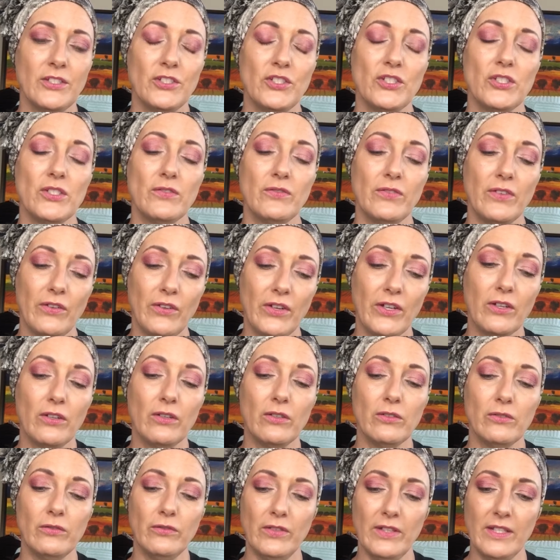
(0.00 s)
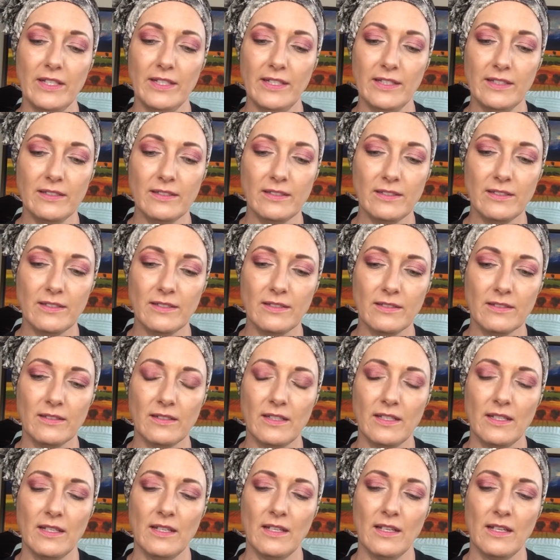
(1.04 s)
Just very convenient,
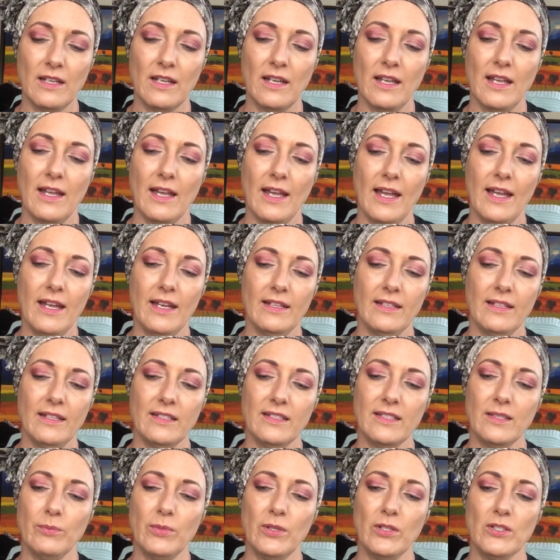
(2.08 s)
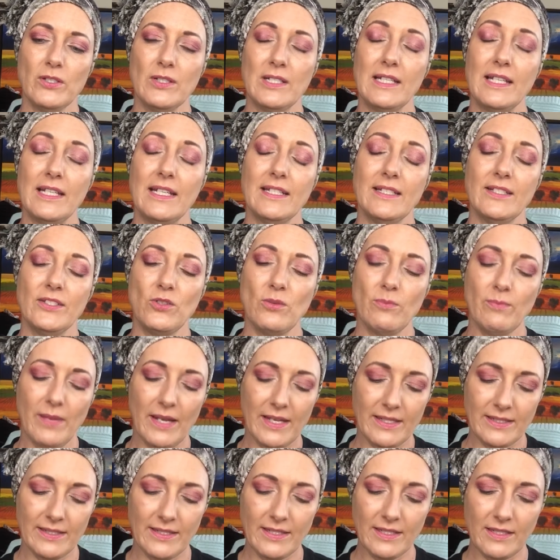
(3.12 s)
and I suppose less
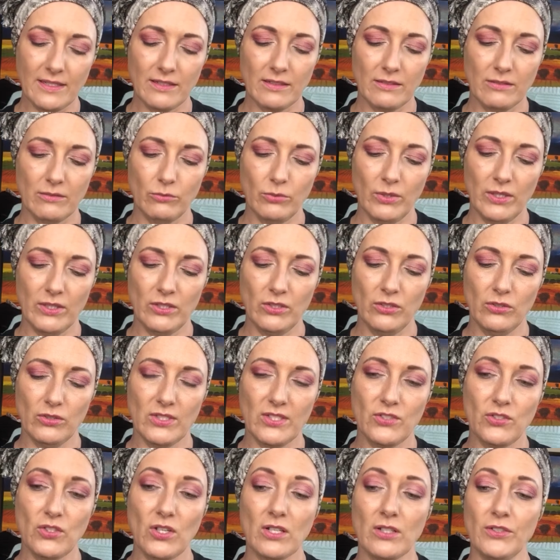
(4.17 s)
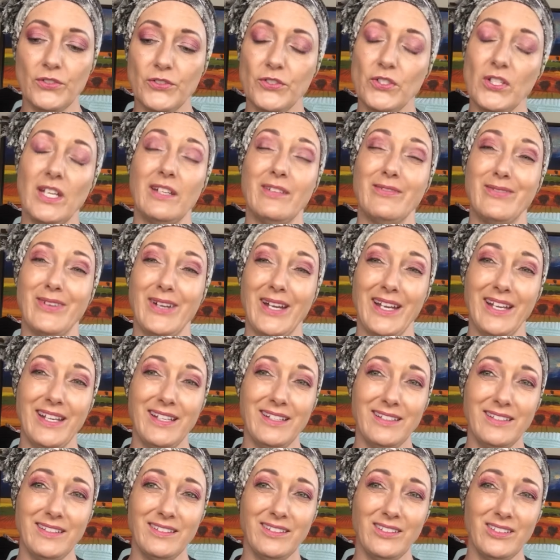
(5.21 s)
dramatic when you struggle to get a
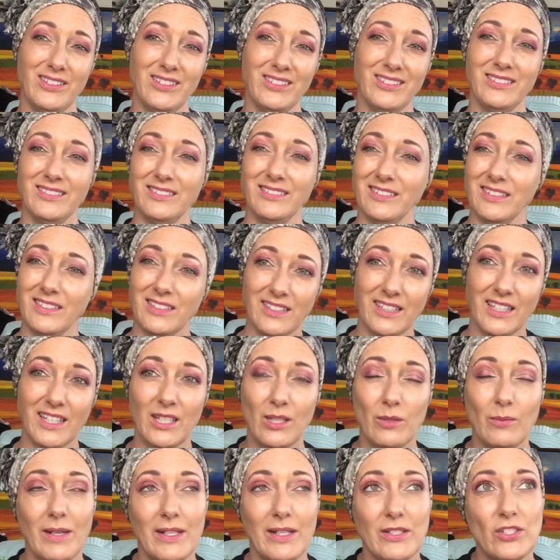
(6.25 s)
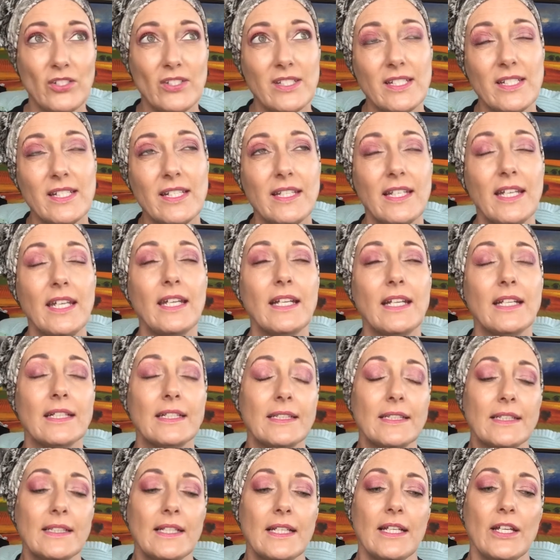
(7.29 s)
vein. You know, can you imagine sitting there?
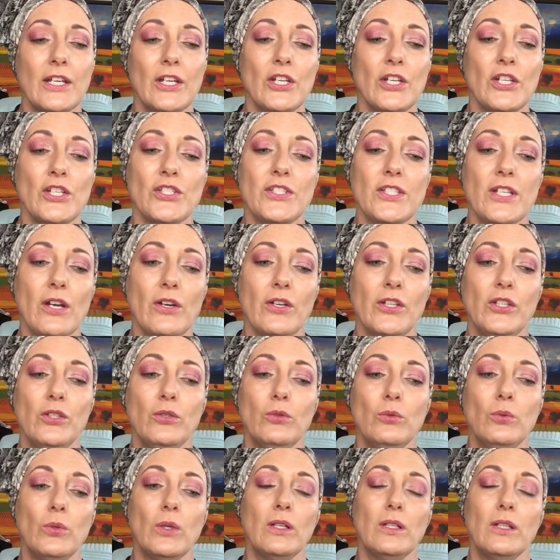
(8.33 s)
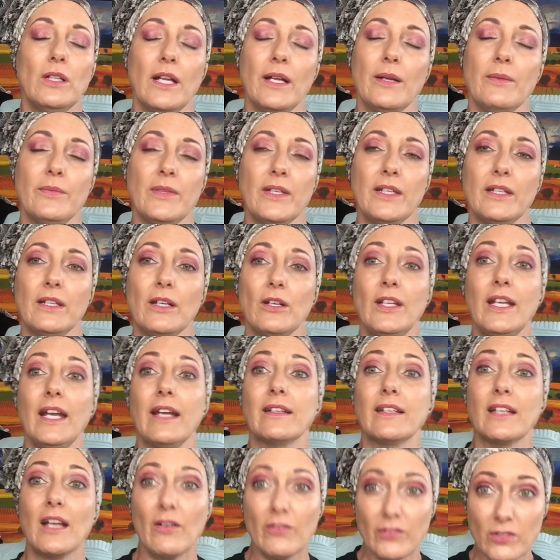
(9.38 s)
So you will, the only
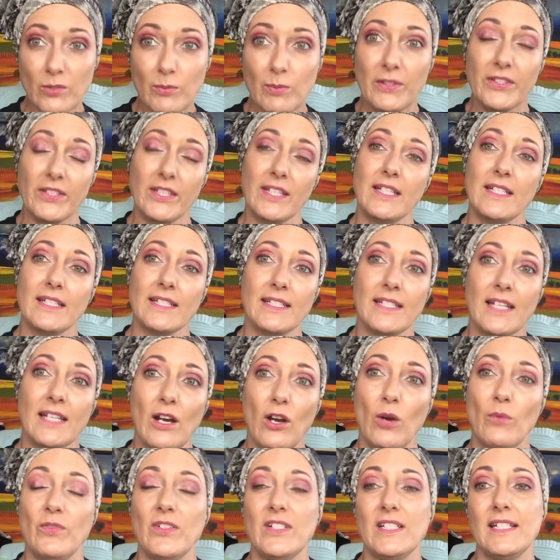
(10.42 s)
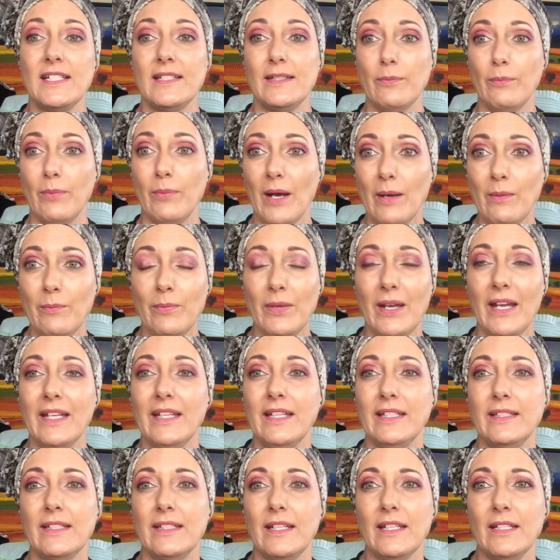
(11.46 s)
uncomfortable thing is now obviously the bump,
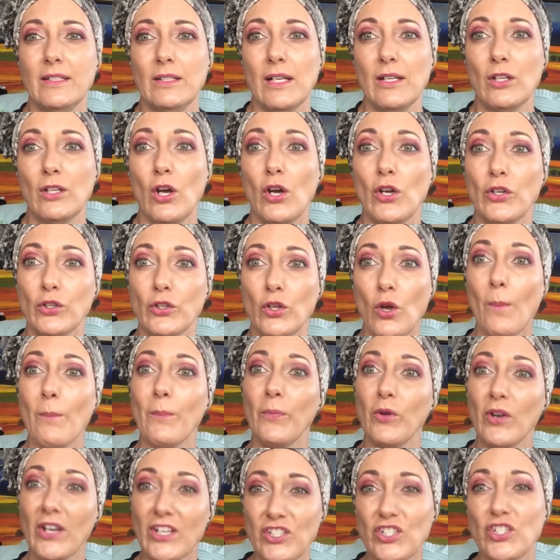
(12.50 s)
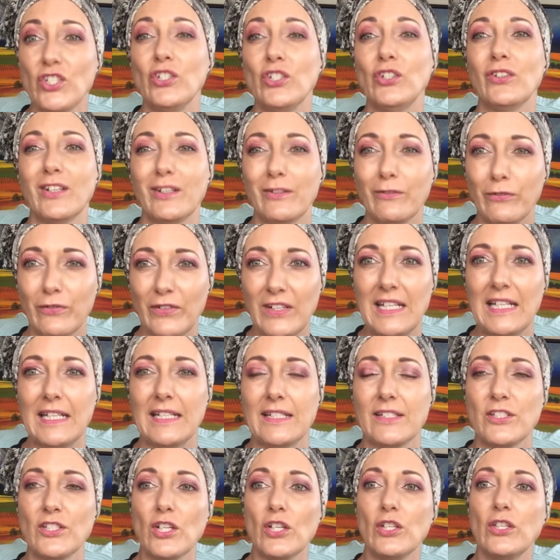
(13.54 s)
and on compression you can feel
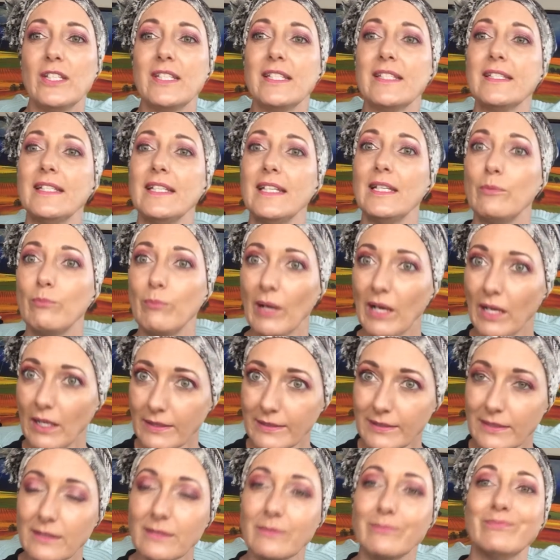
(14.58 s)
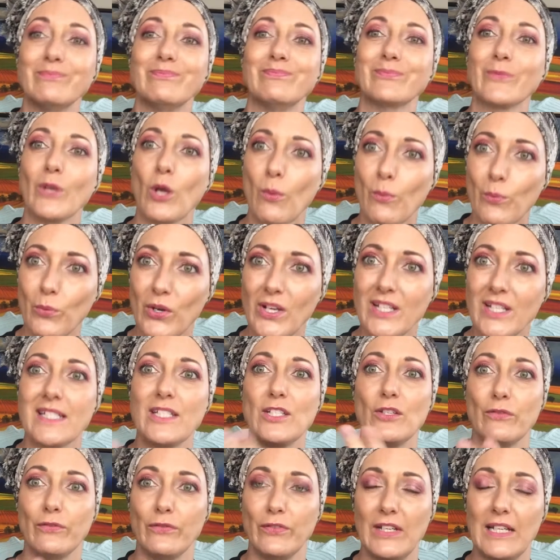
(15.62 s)
it. So the seat belt
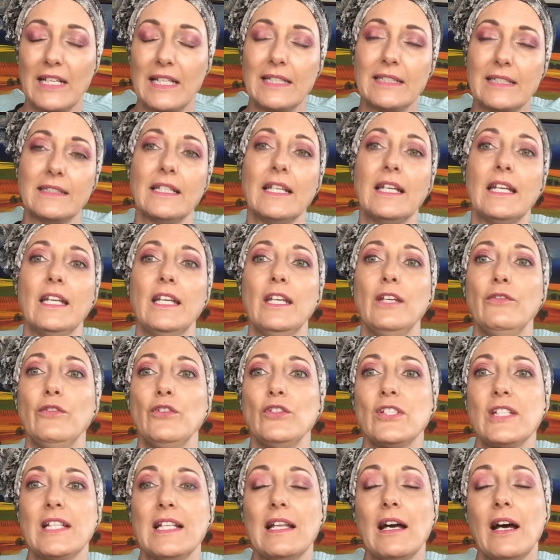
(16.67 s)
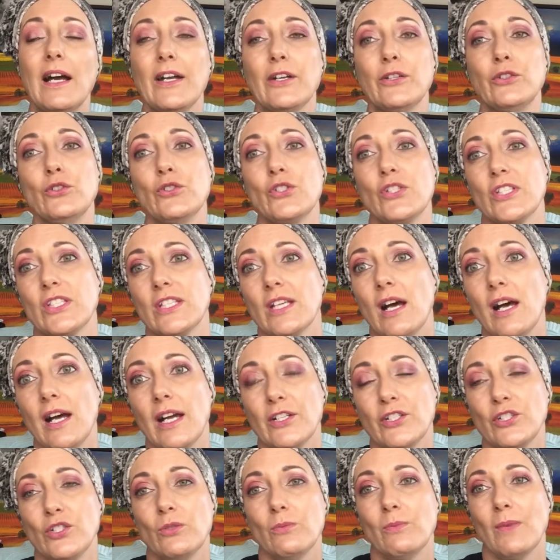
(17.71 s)
compressed, you feel it. If you lie on your
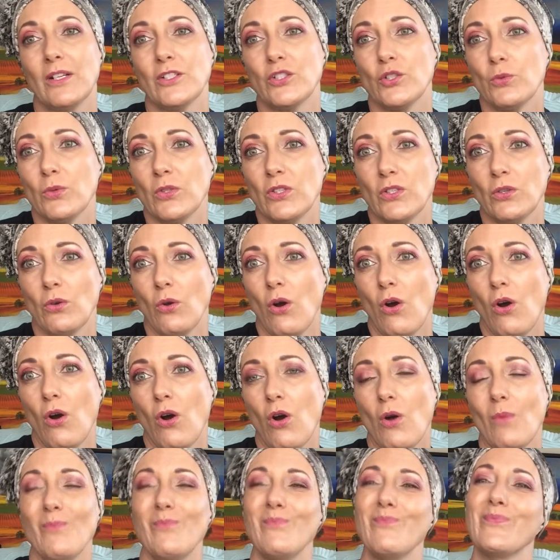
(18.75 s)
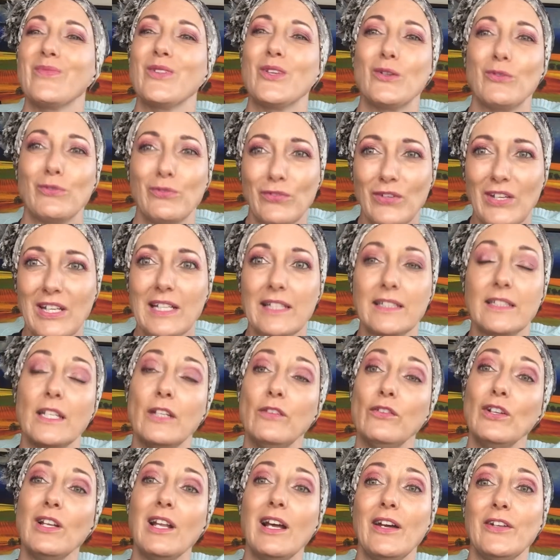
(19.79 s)
side too much with your arm, you feel it.
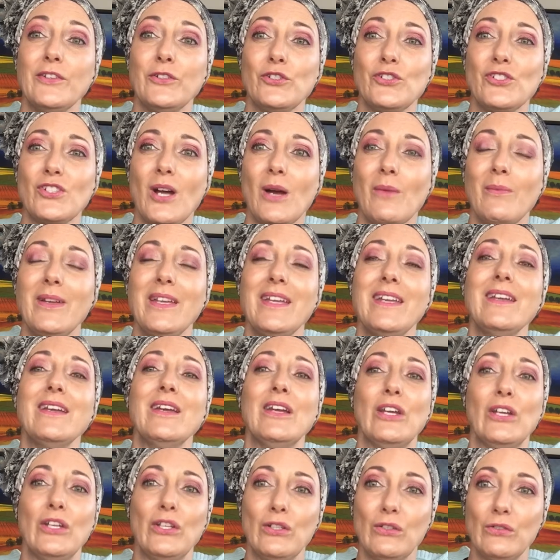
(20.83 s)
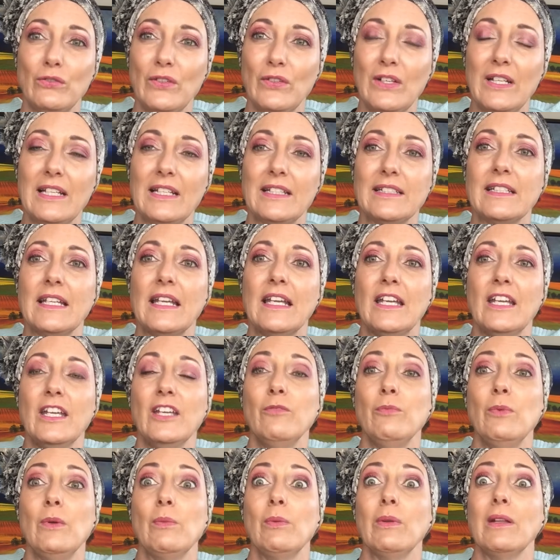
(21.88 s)
If you lie on your tummy, you feel it.
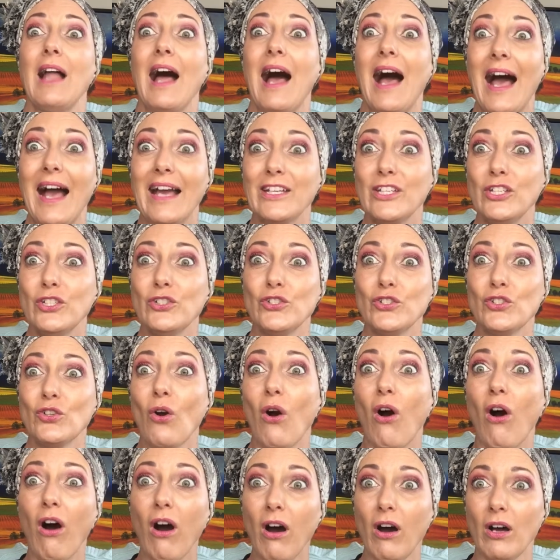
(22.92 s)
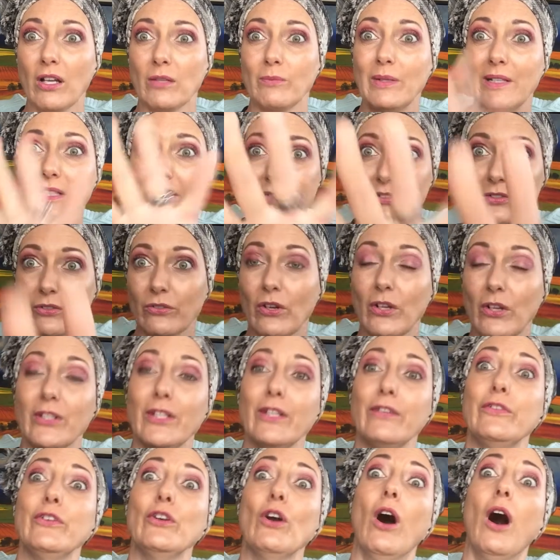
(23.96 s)
If people hug you too hard, believe it or not,
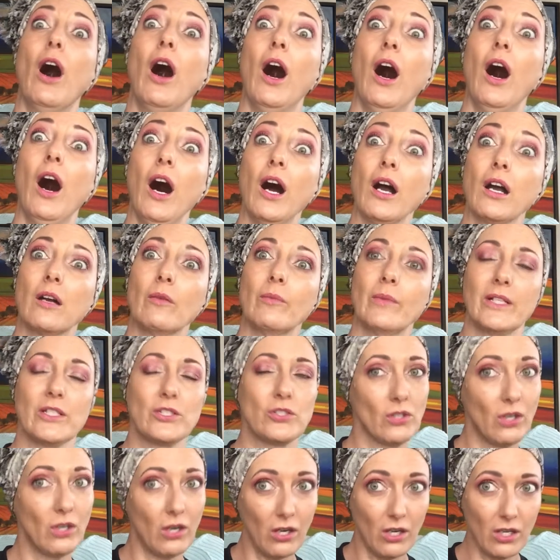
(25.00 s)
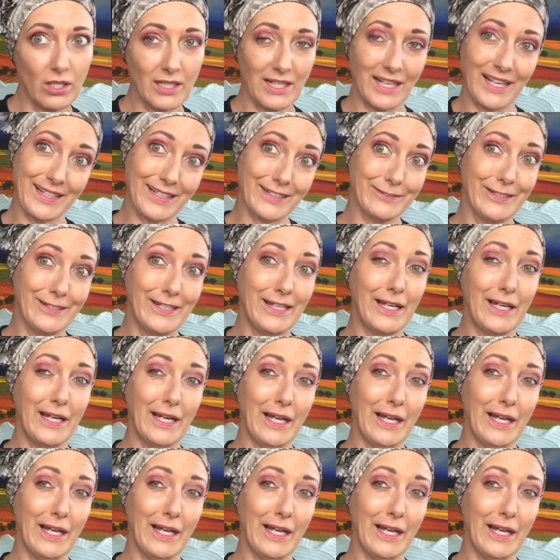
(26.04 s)
if you hug me too hard, I can,